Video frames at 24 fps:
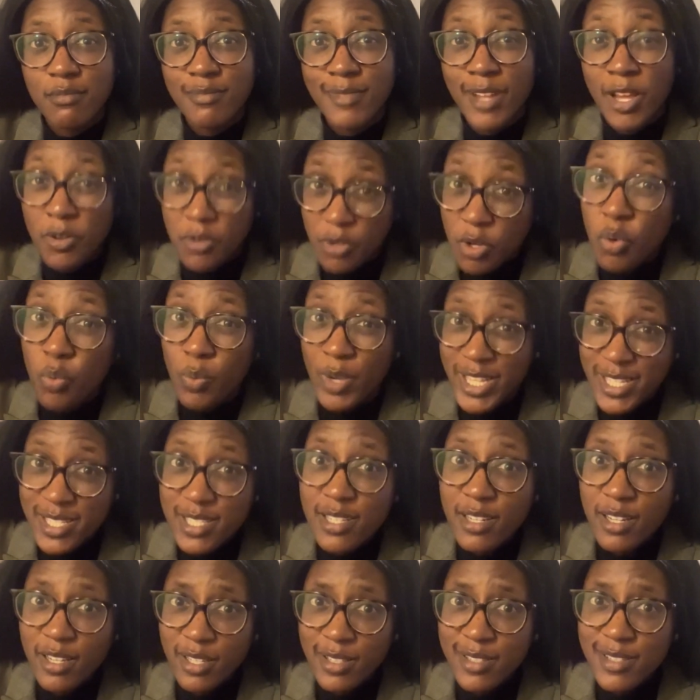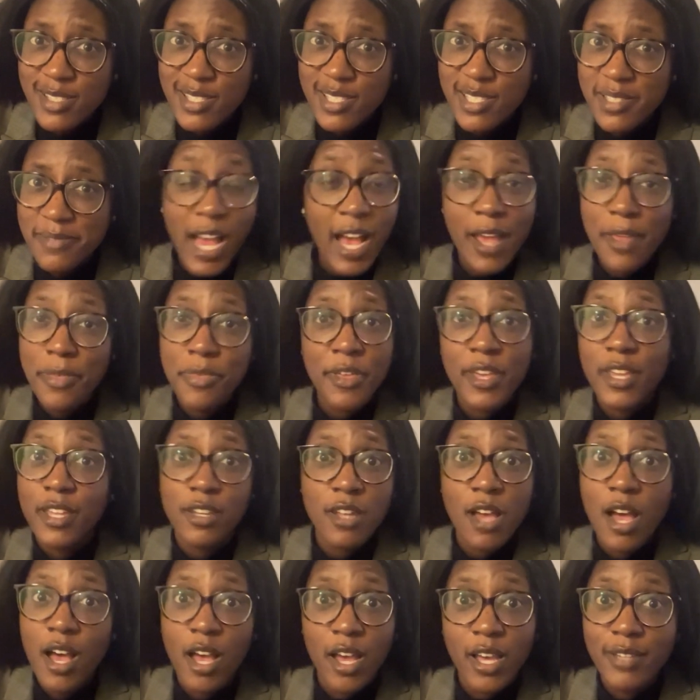Now, coincidence? I think
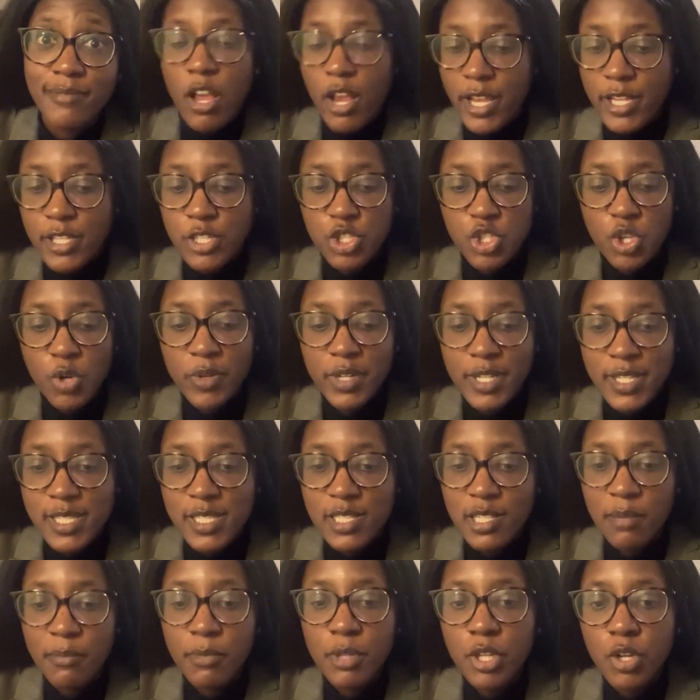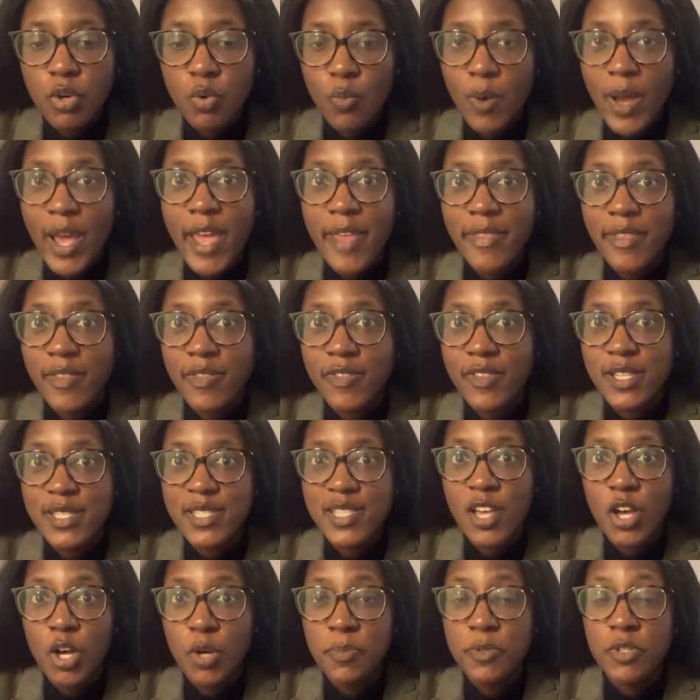not. And so, in a similar way that this
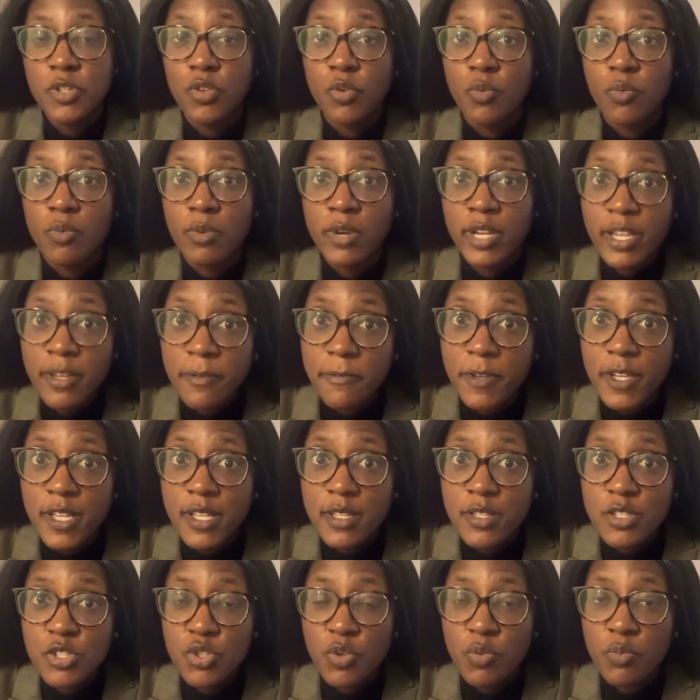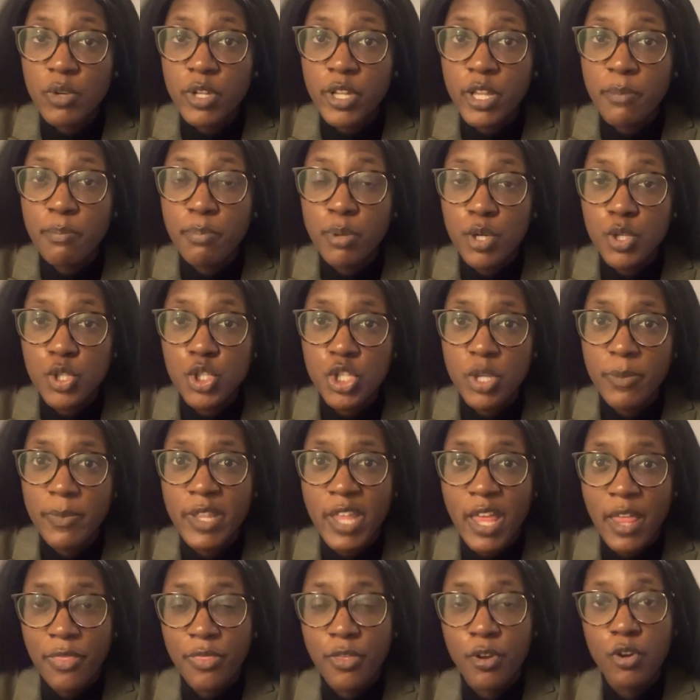helped the Ravens to really push them in
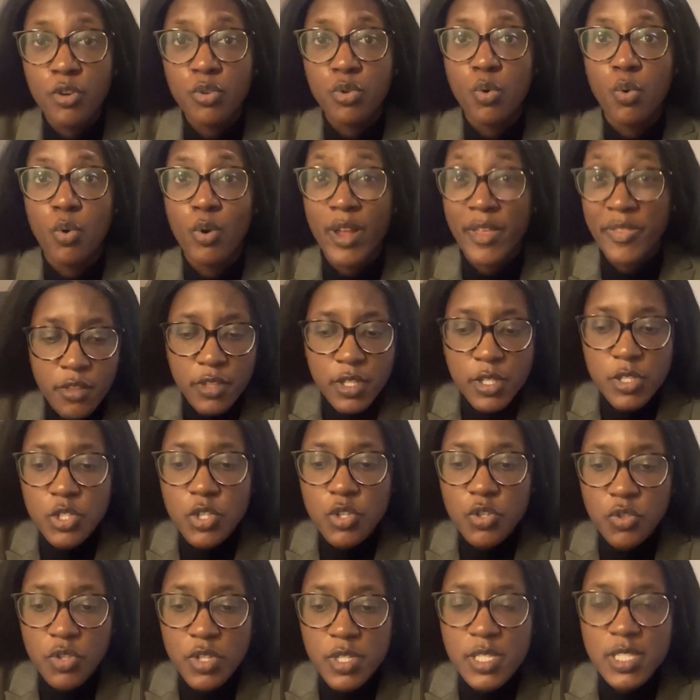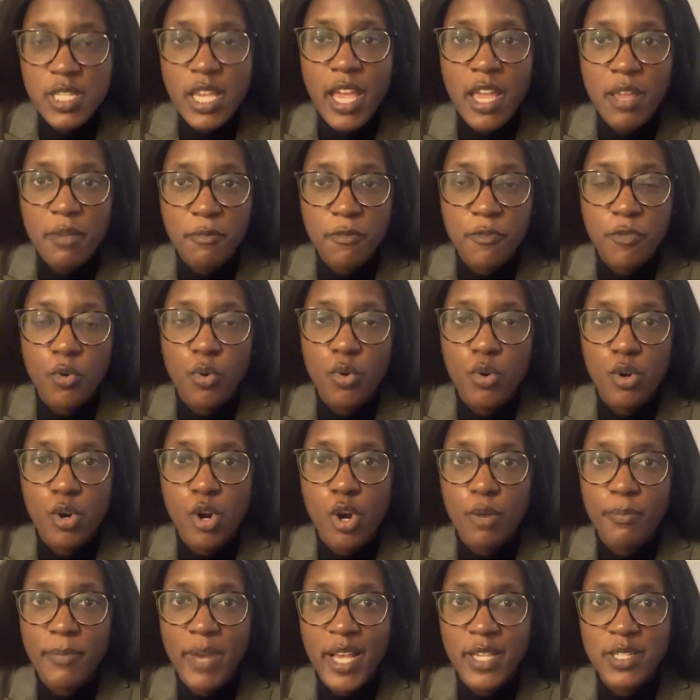that third quarter, this can do the same for
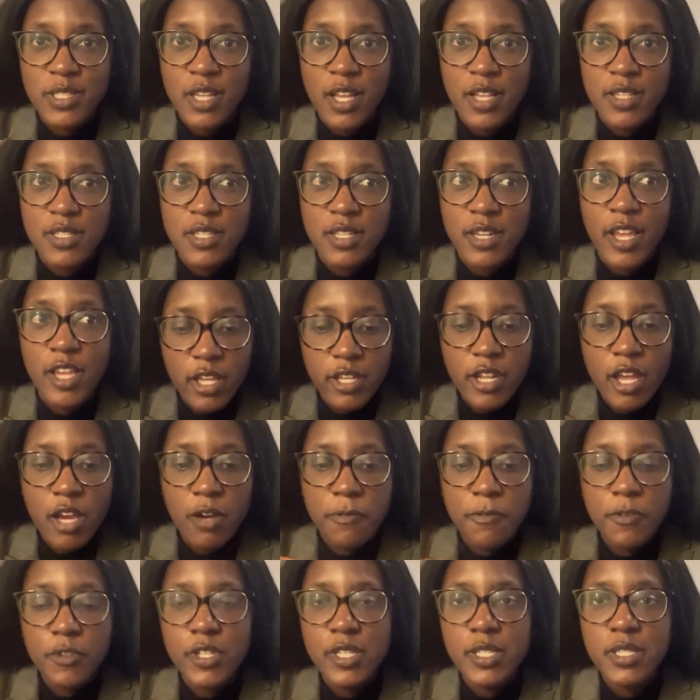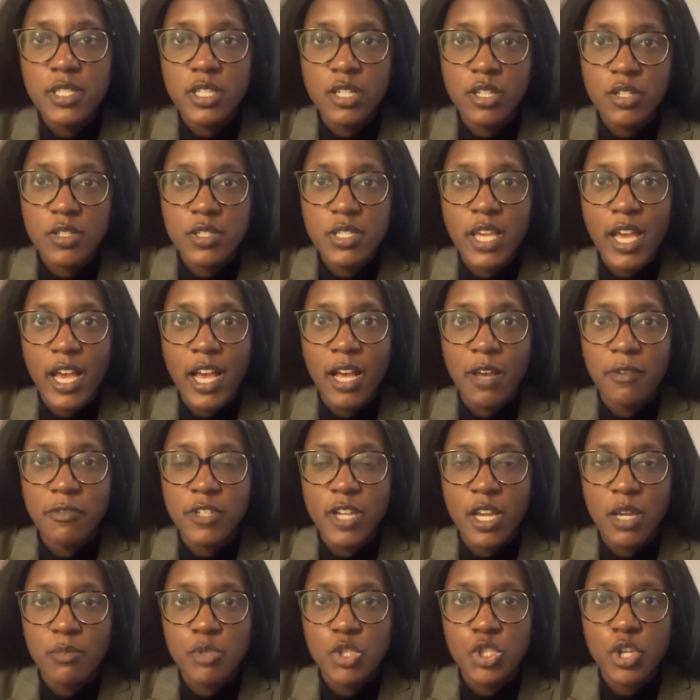our mascots today. Now, for this year's
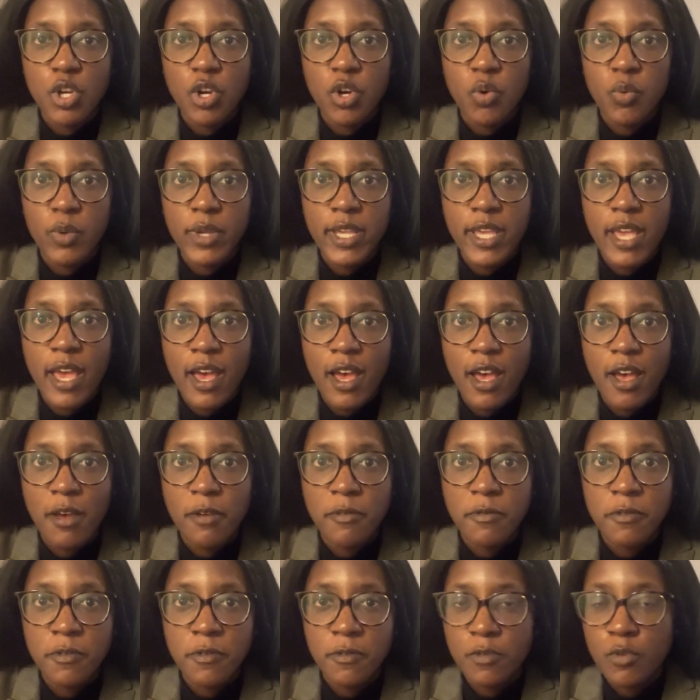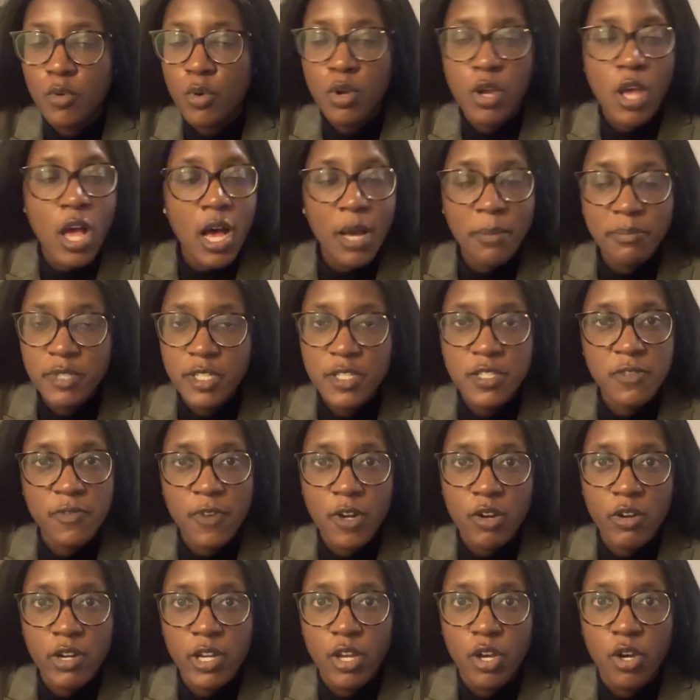halftime show, we have Compton's
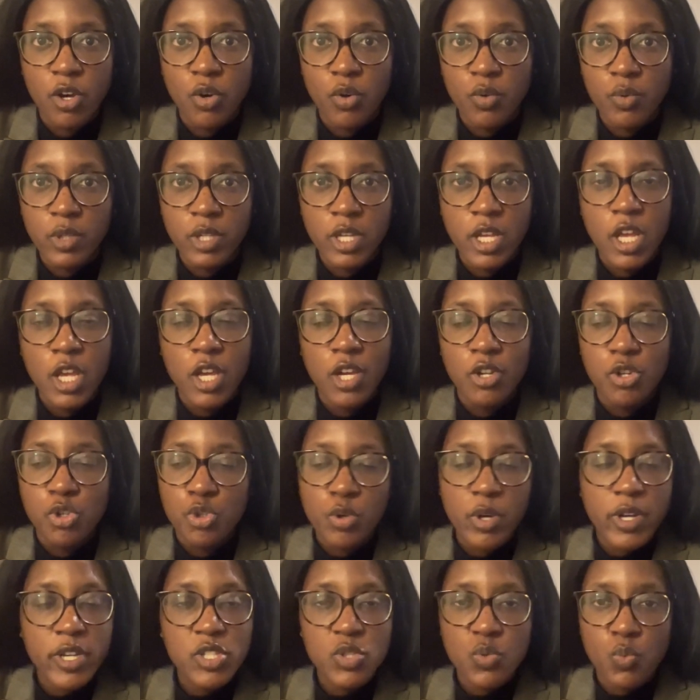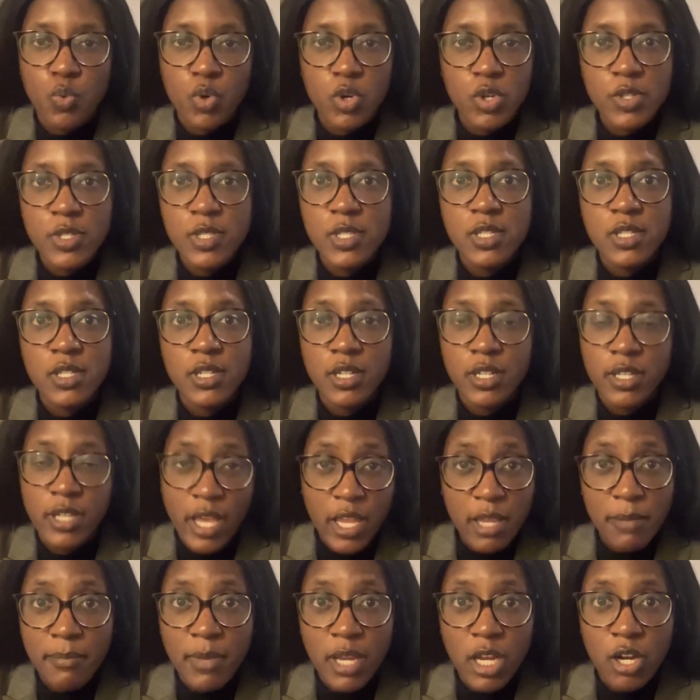very own, Drake's worst
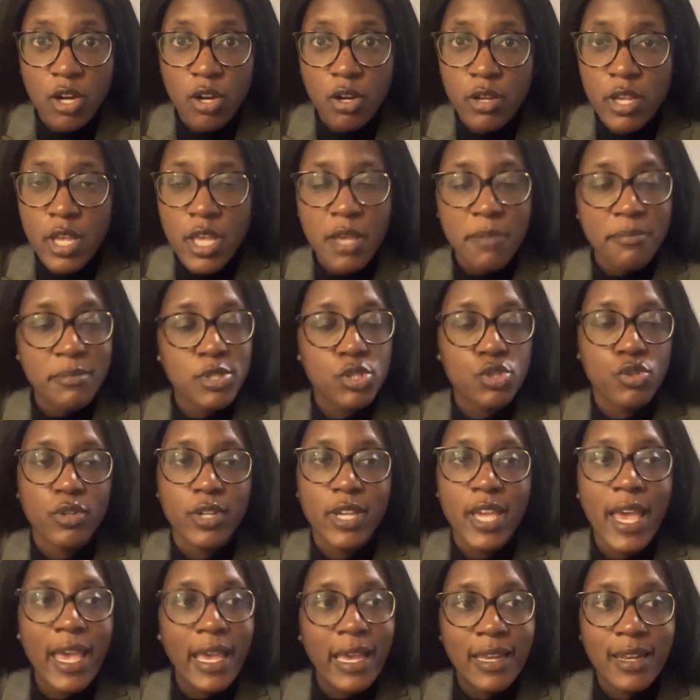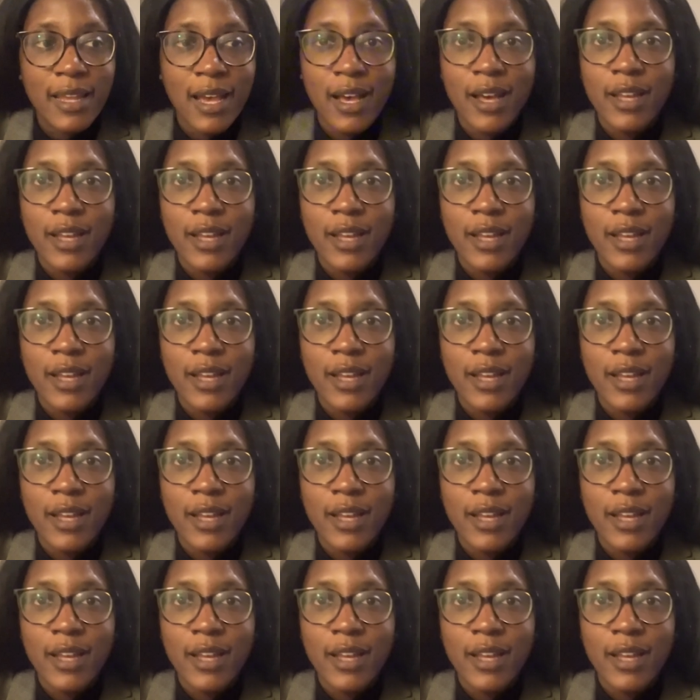nightmare, Mr. K.